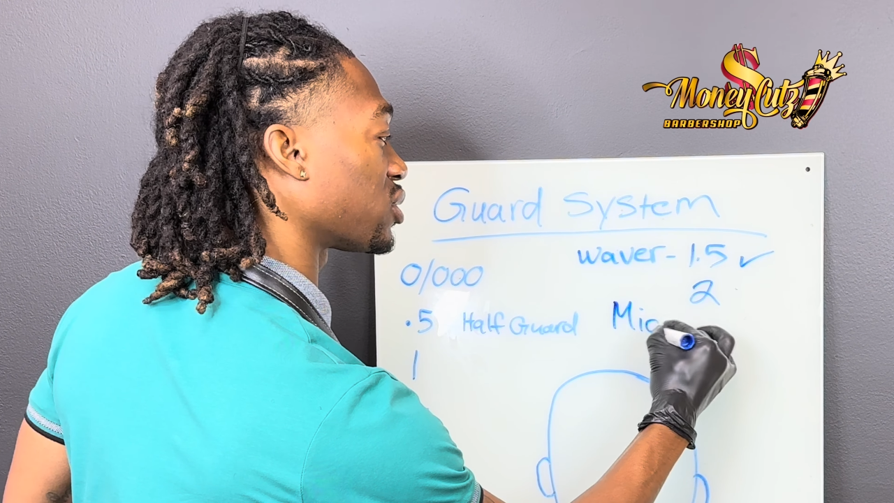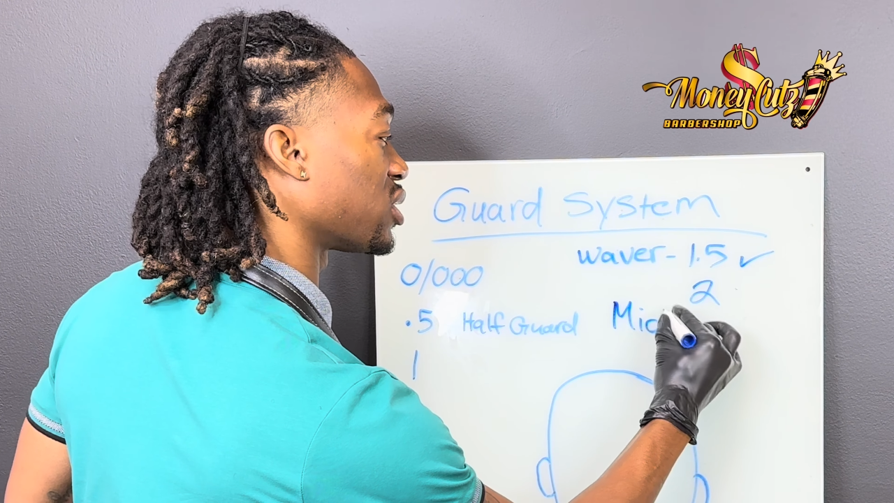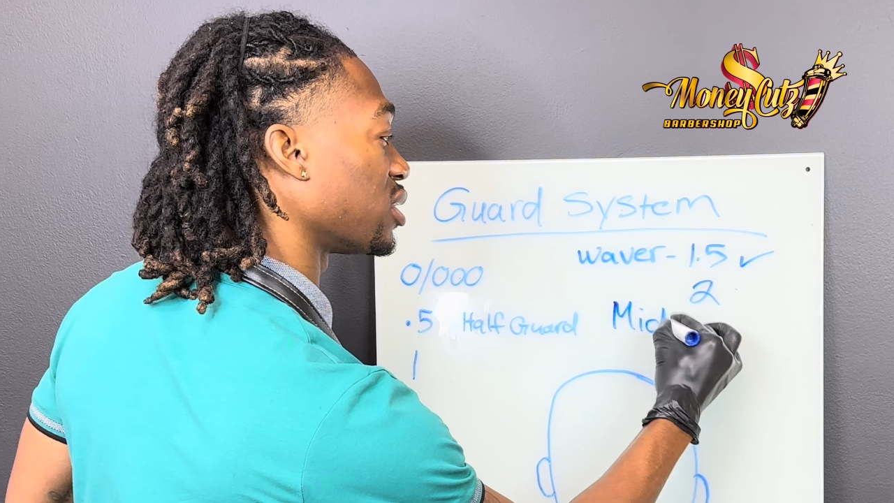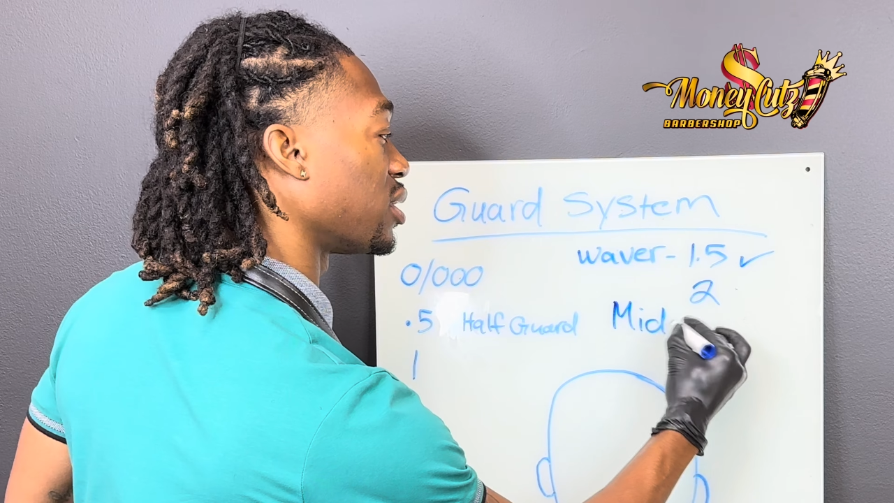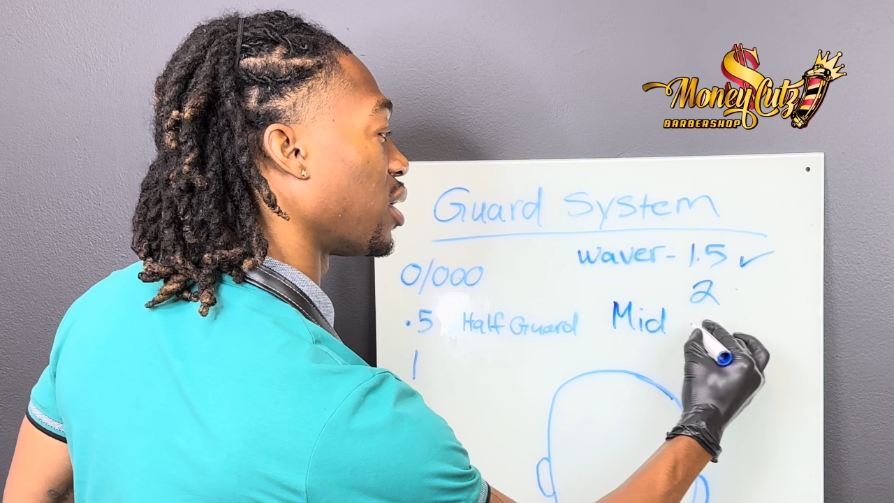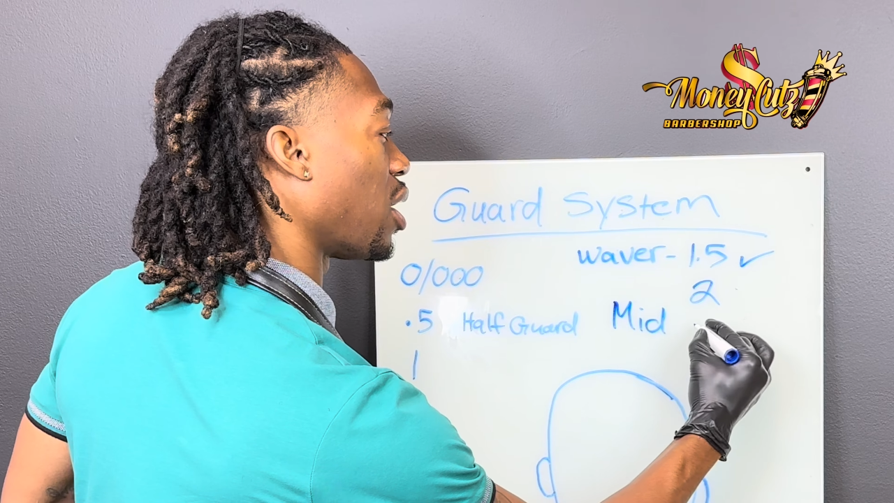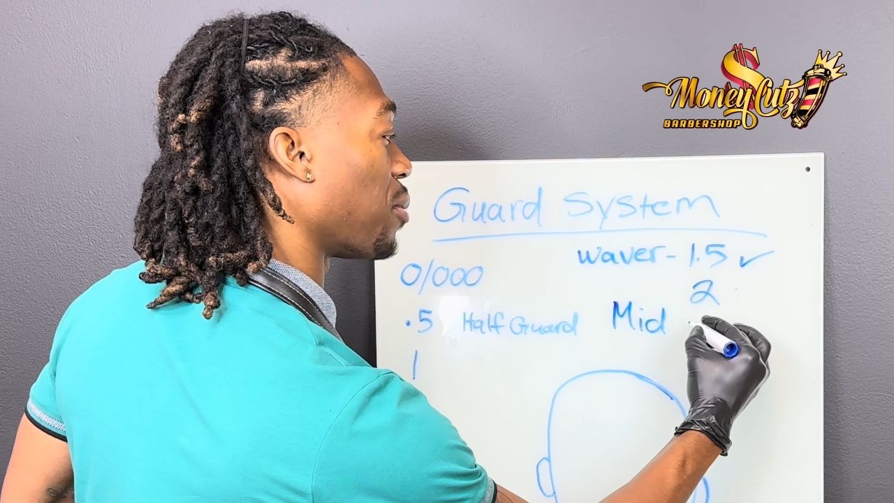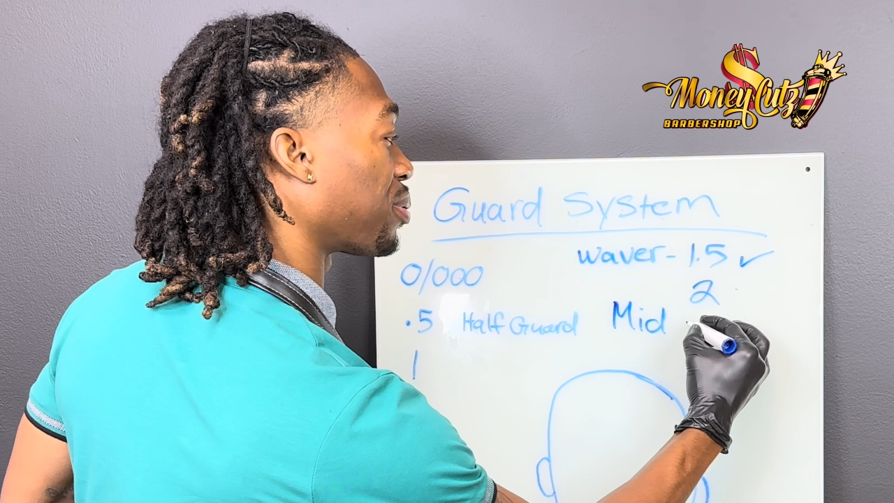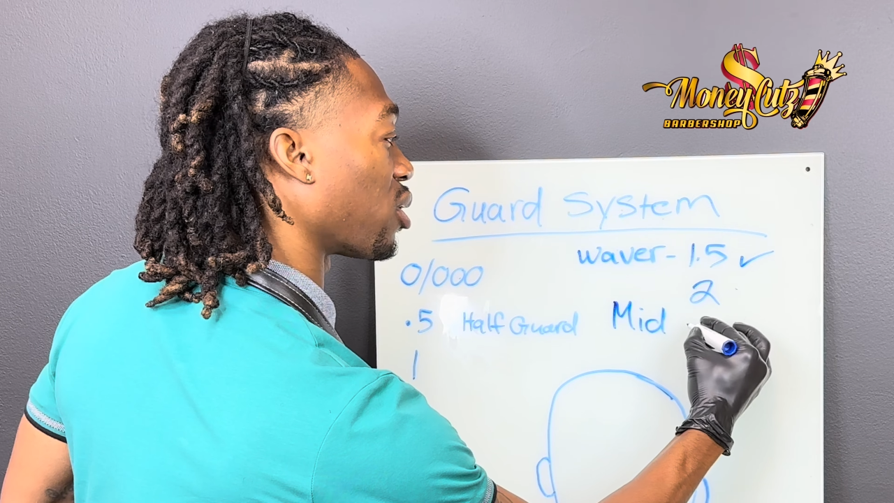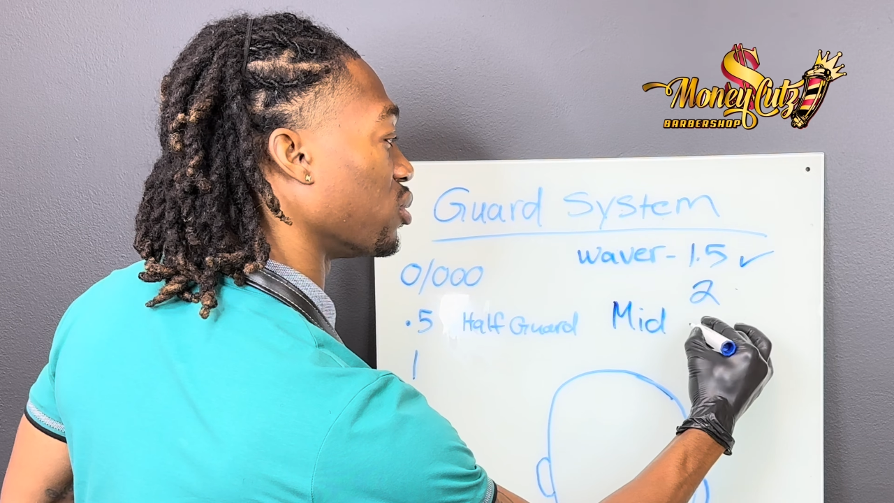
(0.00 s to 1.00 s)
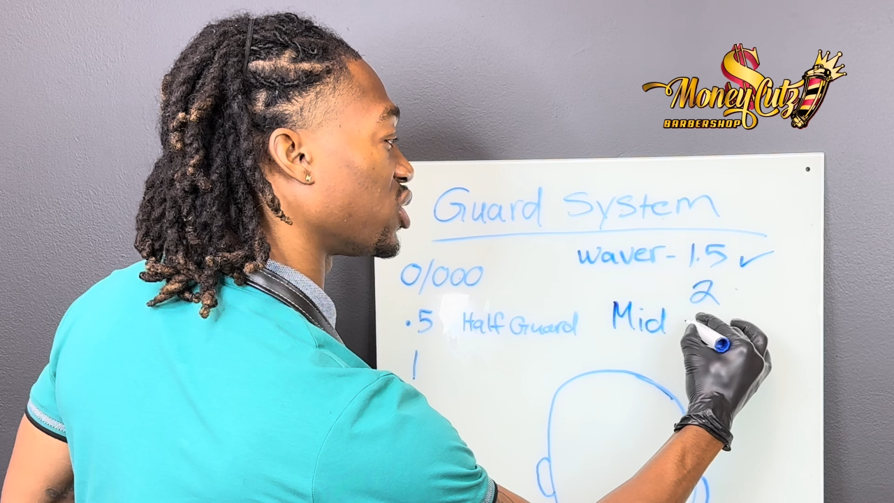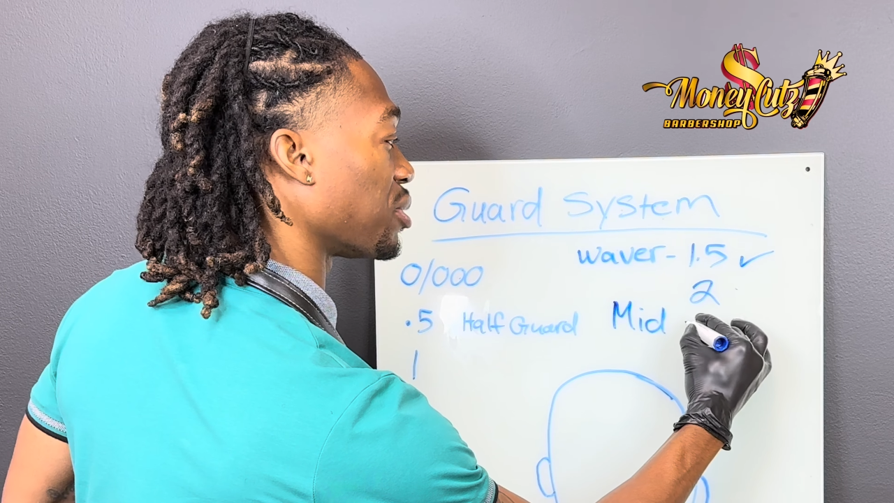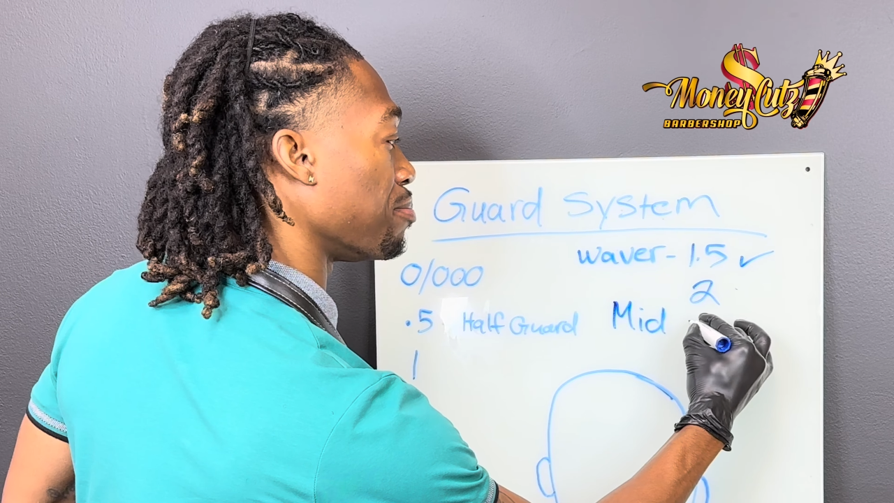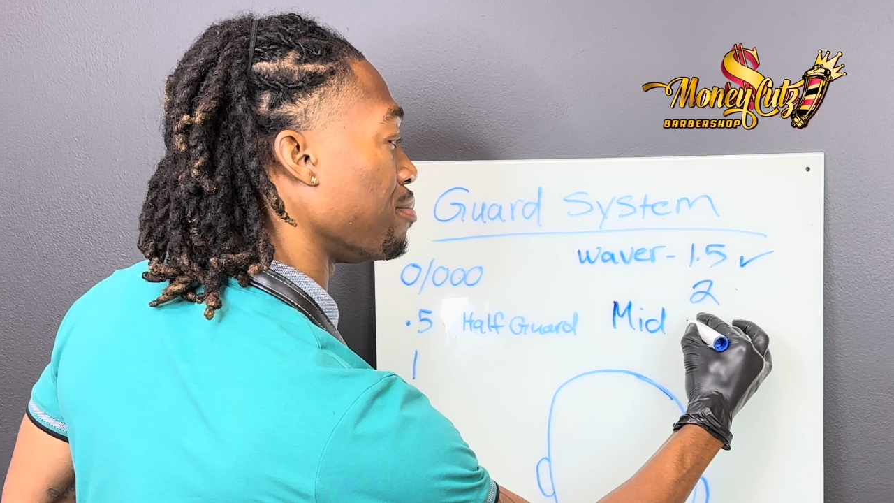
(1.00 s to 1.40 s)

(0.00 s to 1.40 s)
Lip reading: to approach.